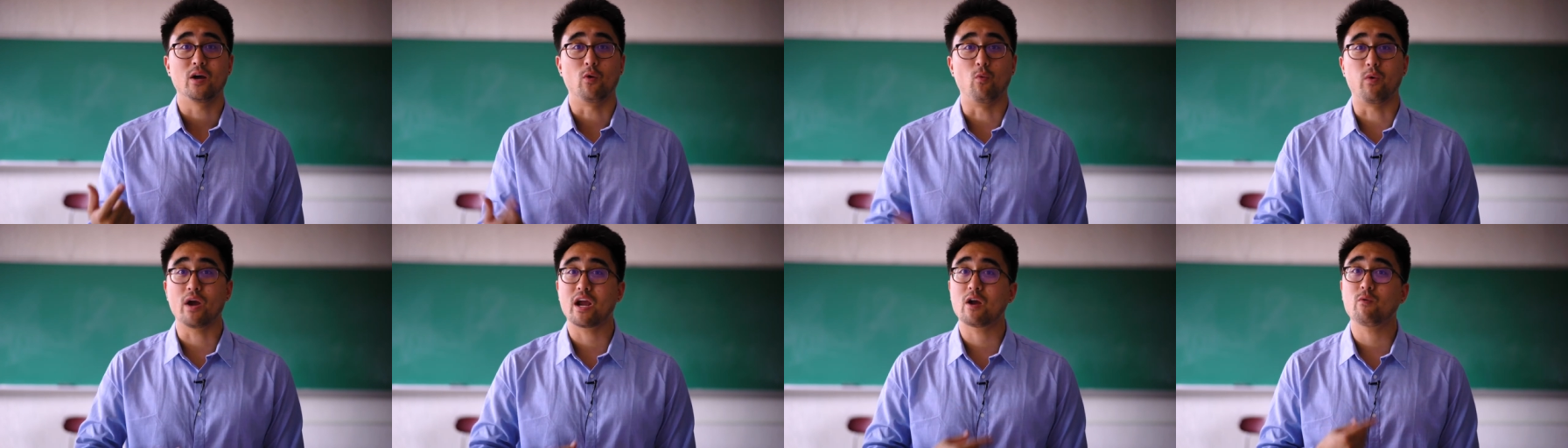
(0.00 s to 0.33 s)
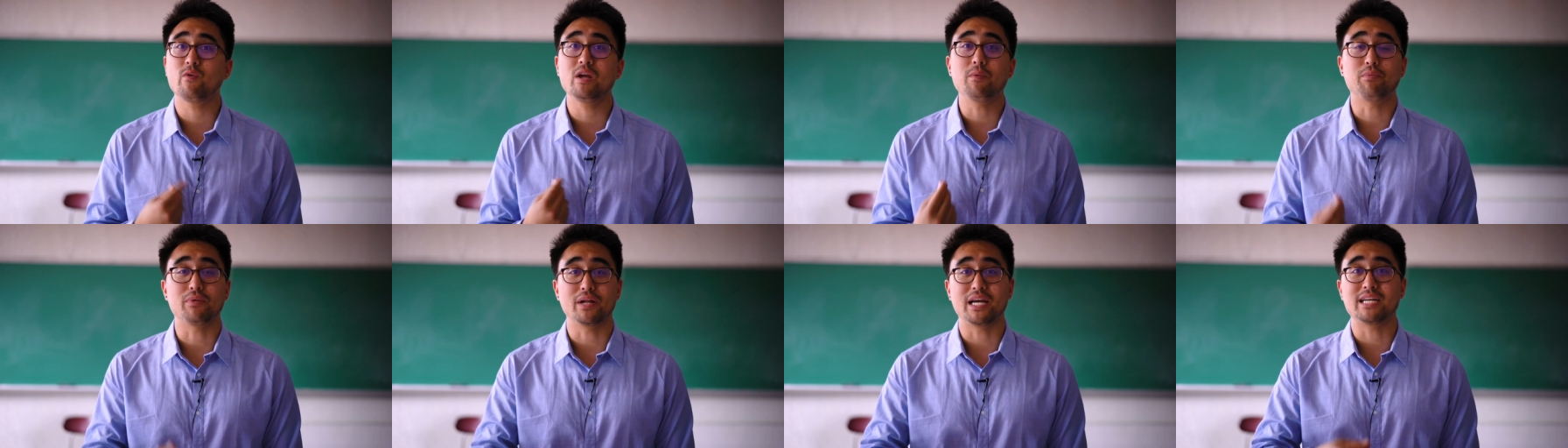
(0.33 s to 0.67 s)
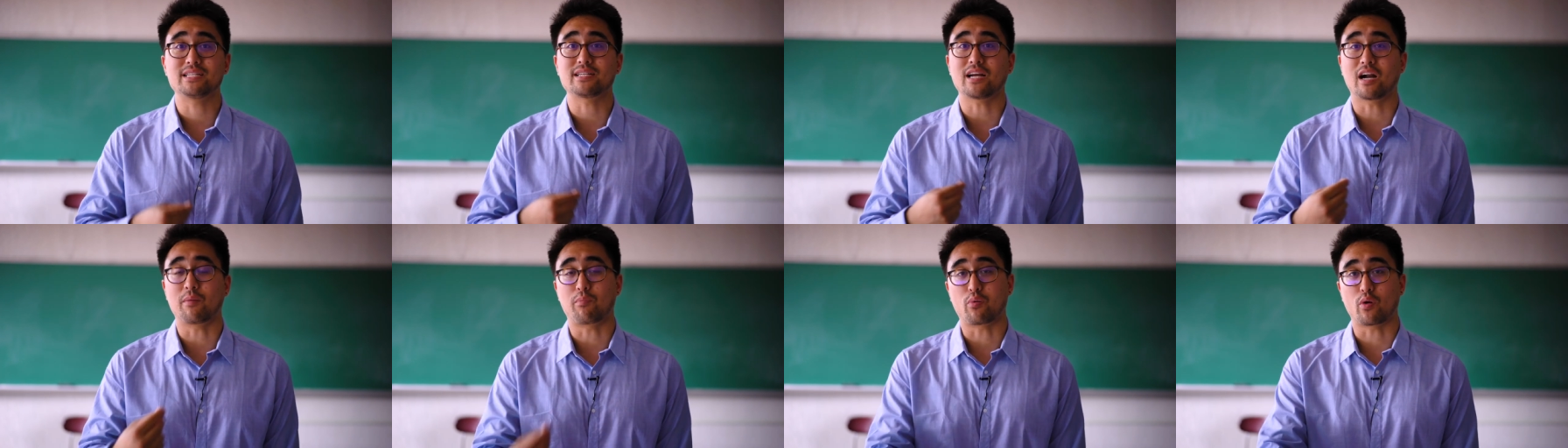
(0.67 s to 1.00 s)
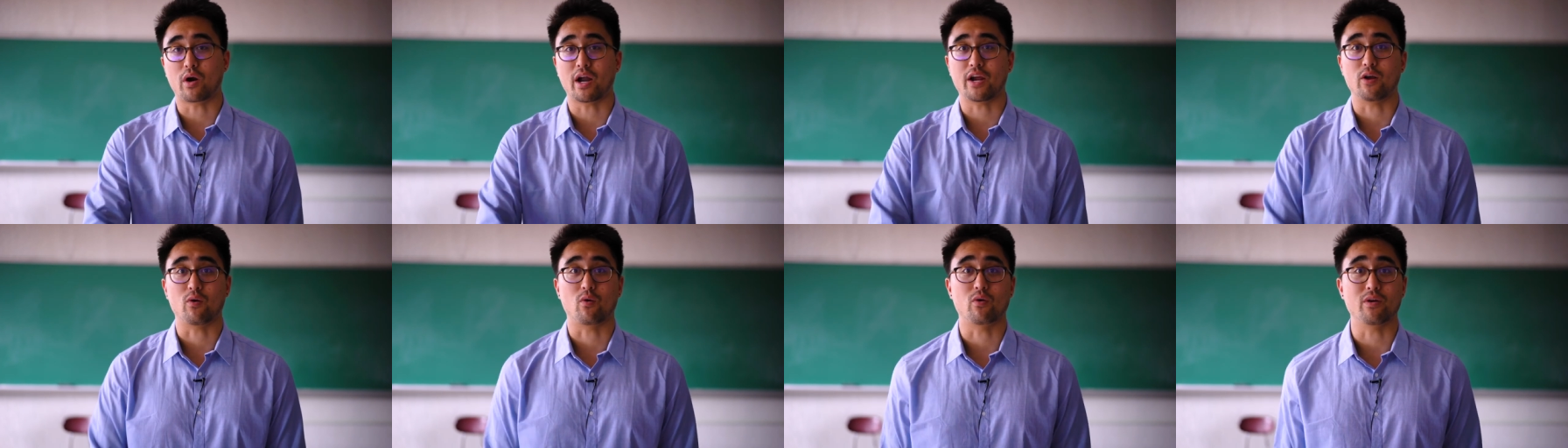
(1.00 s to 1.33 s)
where we place our
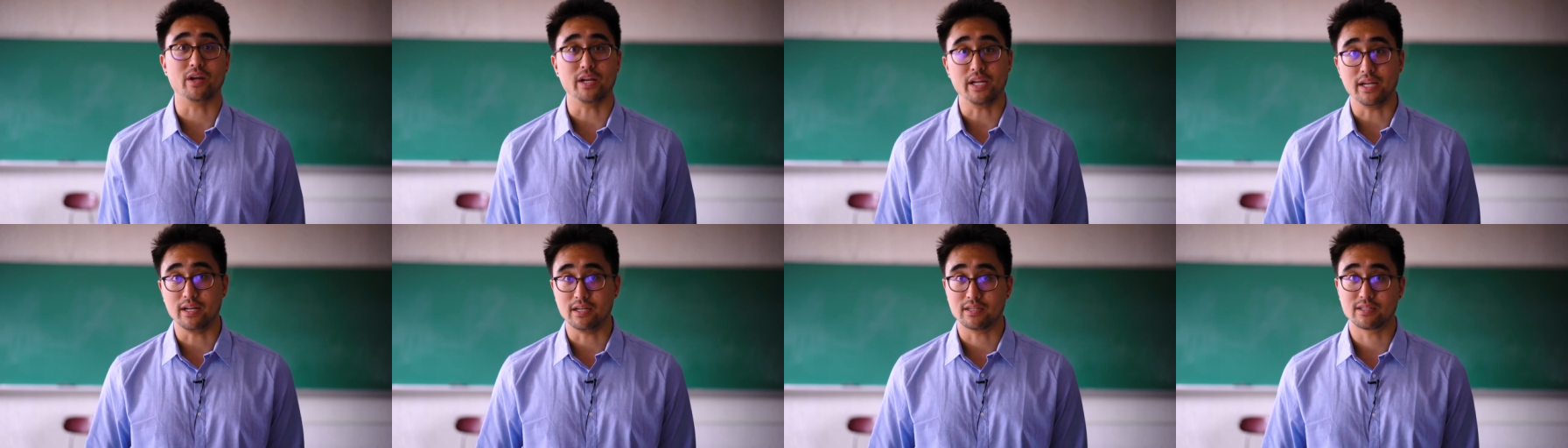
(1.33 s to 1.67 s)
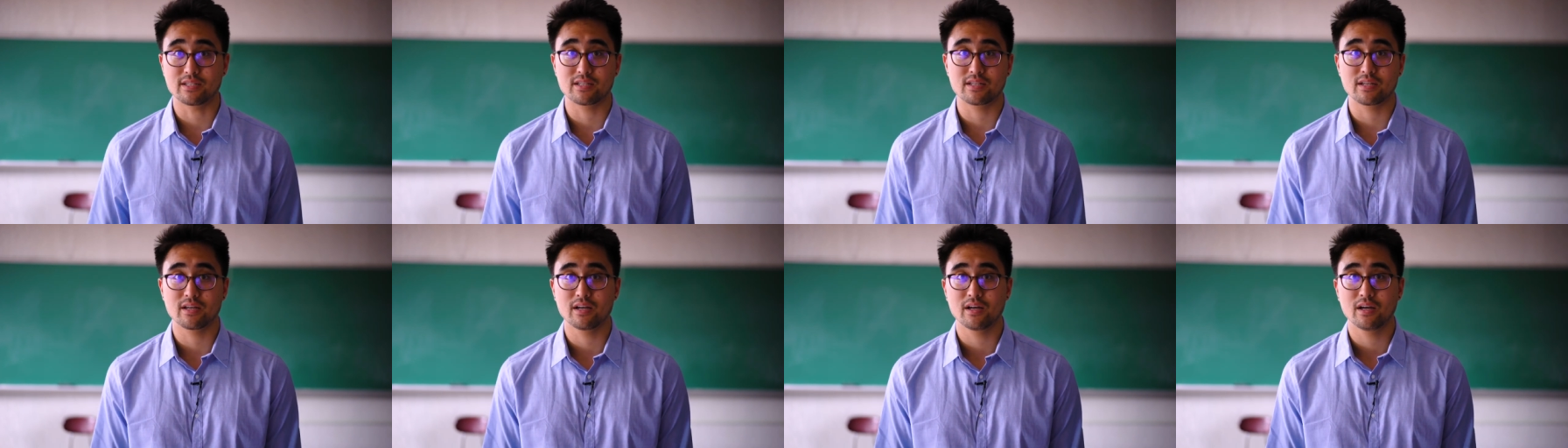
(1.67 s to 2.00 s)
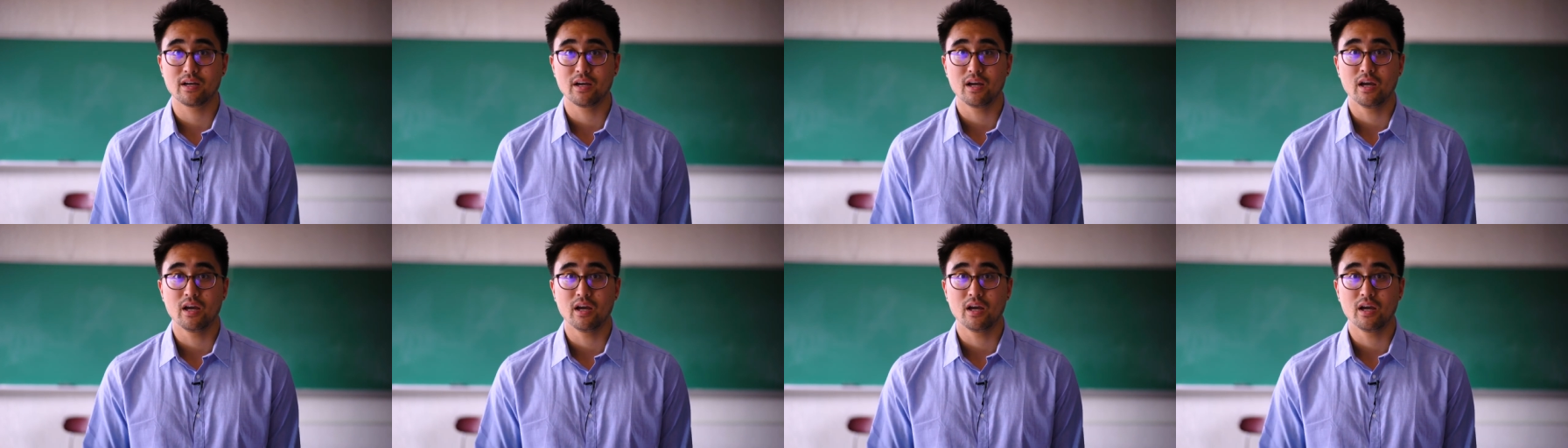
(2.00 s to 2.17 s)
priorities.